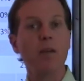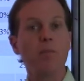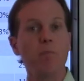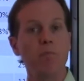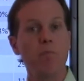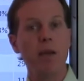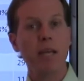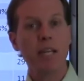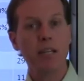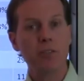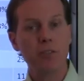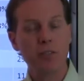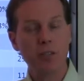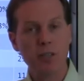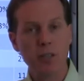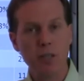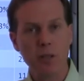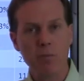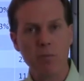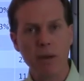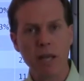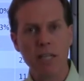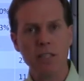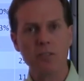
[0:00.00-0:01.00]
make sure
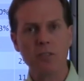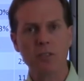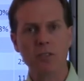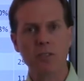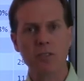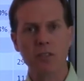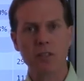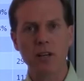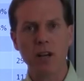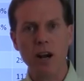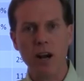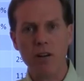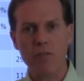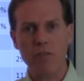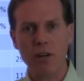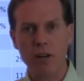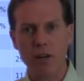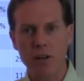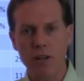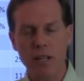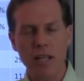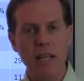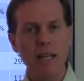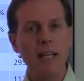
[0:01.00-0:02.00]
your bases are
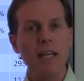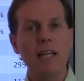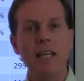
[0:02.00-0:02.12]
covered,